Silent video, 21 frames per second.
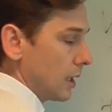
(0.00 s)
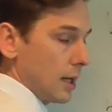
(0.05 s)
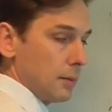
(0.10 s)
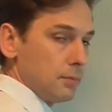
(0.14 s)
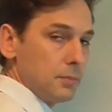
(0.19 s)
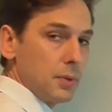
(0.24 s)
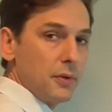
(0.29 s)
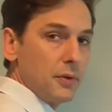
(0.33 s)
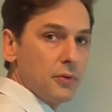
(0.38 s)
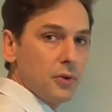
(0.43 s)

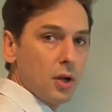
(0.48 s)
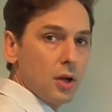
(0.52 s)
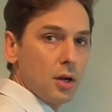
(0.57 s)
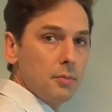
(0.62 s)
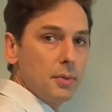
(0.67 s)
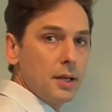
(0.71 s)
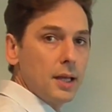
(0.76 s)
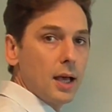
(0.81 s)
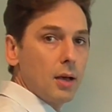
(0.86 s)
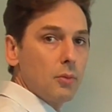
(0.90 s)
And
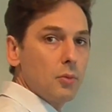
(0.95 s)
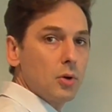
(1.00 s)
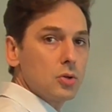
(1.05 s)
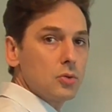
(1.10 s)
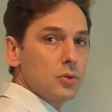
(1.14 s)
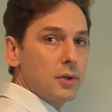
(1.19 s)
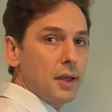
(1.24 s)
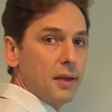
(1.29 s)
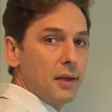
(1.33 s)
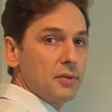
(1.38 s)
preferably I
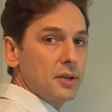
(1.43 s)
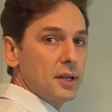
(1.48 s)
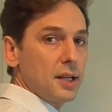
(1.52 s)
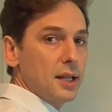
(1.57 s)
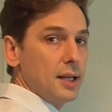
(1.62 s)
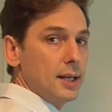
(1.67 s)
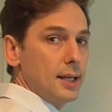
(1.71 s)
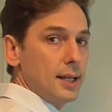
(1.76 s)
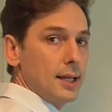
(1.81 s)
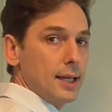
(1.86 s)
want to have an
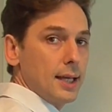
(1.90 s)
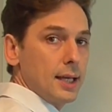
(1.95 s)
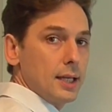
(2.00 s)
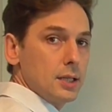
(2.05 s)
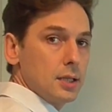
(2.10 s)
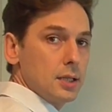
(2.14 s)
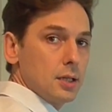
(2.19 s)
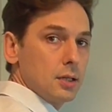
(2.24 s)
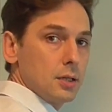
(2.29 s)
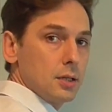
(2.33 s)

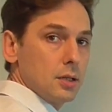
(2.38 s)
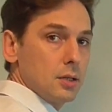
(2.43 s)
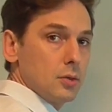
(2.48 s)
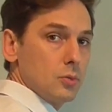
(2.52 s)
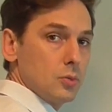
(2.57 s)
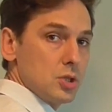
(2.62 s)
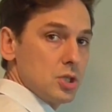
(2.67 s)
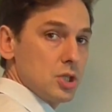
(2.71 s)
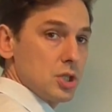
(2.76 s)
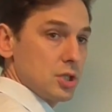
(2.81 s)
indicator
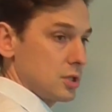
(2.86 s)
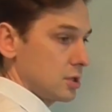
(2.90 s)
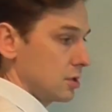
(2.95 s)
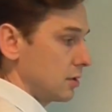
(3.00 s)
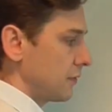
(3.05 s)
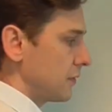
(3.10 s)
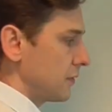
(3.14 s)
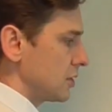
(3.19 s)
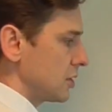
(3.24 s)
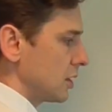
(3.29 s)
which is
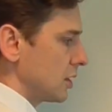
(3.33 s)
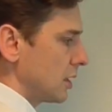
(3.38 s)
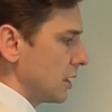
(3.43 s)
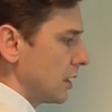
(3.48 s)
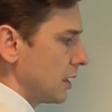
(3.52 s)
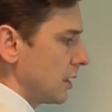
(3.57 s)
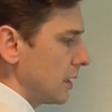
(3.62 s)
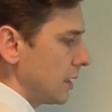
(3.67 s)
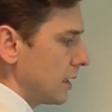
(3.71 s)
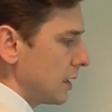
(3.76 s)

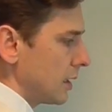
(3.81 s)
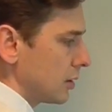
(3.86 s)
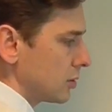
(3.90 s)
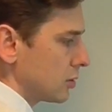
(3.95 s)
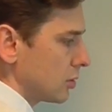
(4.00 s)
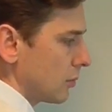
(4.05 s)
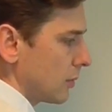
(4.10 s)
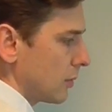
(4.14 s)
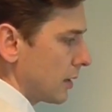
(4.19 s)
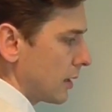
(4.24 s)
sufficiently leading,
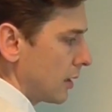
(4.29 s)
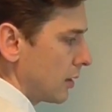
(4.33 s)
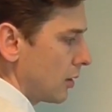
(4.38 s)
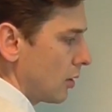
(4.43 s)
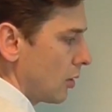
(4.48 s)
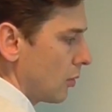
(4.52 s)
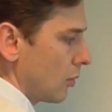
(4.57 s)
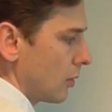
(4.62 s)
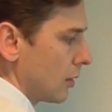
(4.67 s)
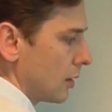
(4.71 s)
so where I
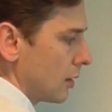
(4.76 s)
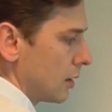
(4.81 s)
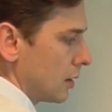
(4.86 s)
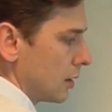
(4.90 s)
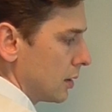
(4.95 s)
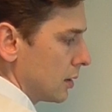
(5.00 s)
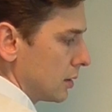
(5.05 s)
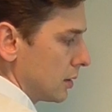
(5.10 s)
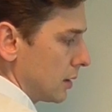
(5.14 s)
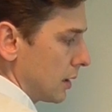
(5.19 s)
know
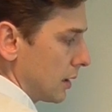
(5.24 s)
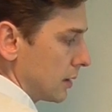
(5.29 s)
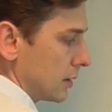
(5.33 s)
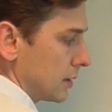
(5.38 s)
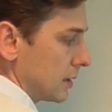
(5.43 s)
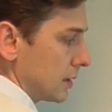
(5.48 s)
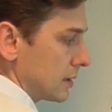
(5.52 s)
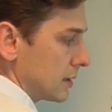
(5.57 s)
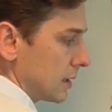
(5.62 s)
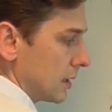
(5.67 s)

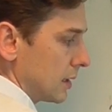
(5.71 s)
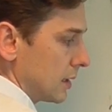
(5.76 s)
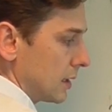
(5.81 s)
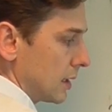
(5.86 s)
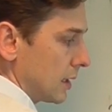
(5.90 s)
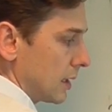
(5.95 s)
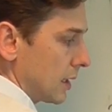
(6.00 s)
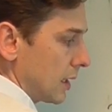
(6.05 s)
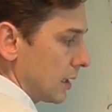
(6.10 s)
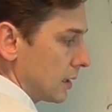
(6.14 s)
this
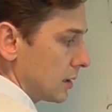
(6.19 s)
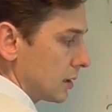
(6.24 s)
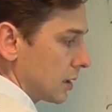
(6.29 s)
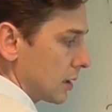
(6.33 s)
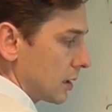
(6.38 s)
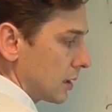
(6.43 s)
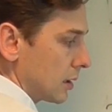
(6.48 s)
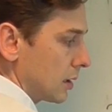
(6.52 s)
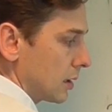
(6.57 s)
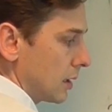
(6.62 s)

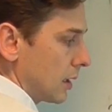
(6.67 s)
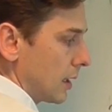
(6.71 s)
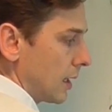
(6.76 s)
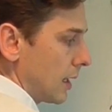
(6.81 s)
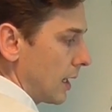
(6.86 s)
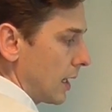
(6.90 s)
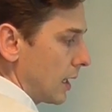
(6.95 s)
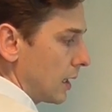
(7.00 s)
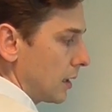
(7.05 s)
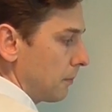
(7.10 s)
indicator
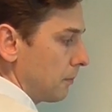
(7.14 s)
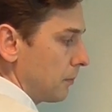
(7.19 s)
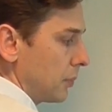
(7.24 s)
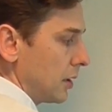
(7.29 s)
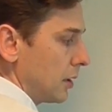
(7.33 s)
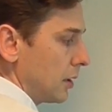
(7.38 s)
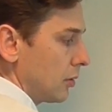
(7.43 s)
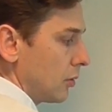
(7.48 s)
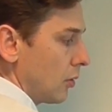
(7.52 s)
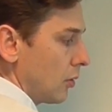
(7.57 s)
had a
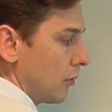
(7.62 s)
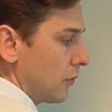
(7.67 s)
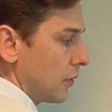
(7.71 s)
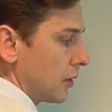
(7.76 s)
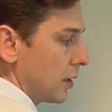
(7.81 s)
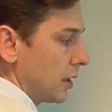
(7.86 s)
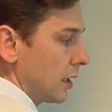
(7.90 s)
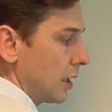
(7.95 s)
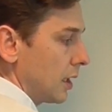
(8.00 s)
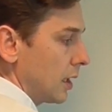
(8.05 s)
peak
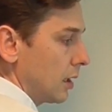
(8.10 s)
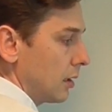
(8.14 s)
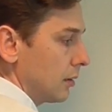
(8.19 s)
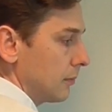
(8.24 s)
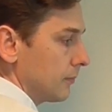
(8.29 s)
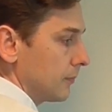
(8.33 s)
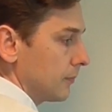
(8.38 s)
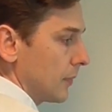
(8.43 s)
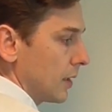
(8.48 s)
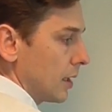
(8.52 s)
over
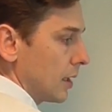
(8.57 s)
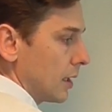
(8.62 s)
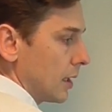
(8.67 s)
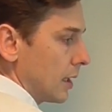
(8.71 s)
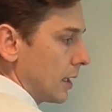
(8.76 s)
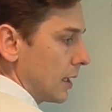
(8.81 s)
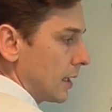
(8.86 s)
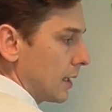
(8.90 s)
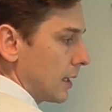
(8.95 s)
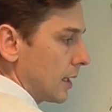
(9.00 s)
here
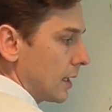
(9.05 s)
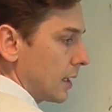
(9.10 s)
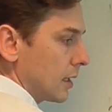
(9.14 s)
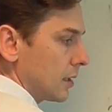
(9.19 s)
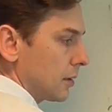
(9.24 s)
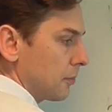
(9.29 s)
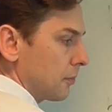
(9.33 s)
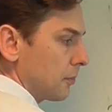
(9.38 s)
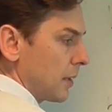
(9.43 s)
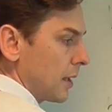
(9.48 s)
and that it
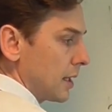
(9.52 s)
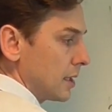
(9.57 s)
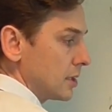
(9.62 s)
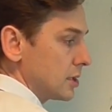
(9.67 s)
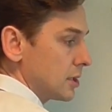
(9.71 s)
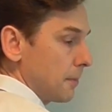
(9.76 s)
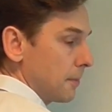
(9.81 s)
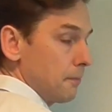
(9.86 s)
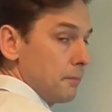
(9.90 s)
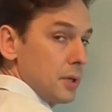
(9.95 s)

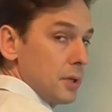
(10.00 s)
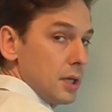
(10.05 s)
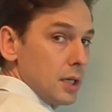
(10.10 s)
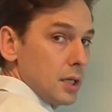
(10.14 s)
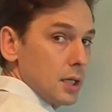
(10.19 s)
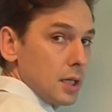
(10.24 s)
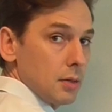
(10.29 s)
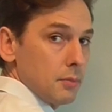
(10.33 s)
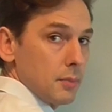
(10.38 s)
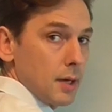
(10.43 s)
explains a
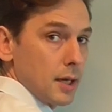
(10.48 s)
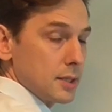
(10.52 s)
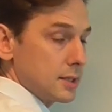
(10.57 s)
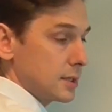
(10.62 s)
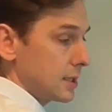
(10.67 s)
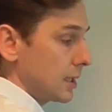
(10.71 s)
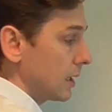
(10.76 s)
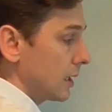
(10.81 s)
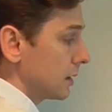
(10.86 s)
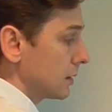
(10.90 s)
peak in my
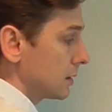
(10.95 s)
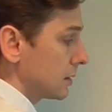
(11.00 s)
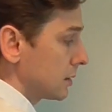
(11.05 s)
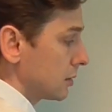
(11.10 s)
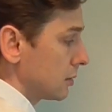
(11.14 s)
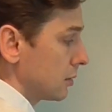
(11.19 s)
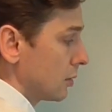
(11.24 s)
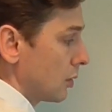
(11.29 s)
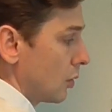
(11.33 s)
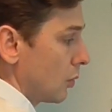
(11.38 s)

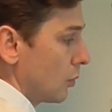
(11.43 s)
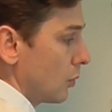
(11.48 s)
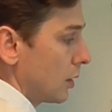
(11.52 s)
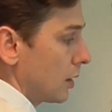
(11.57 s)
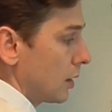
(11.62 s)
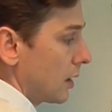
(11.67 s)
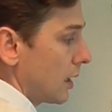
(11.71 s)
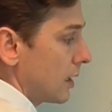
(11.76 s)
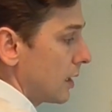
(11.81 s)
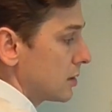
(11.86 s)
sales
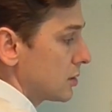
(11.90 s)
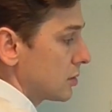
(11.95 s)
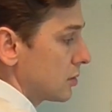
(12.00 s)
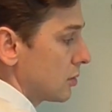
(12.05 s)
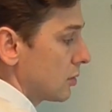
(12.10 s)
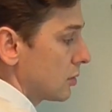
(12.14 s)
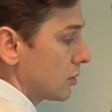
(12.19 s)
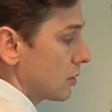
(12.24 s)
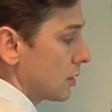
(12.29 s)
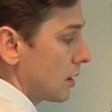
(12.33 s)
with a
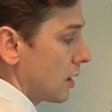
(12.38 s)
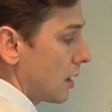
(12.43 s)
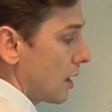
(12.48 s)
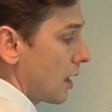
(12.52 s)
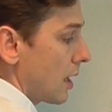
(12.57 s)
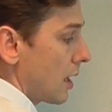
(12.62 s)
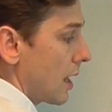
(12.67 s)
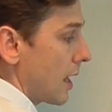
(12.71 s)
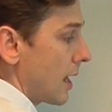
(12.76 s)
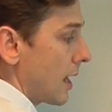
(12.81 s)
certain
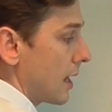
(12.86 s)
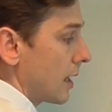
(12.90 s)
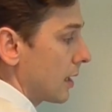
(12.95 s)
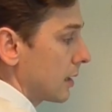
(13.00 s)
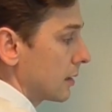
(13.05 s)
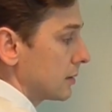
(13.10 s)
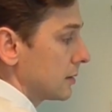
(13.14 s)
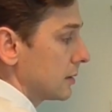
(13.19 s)
lag.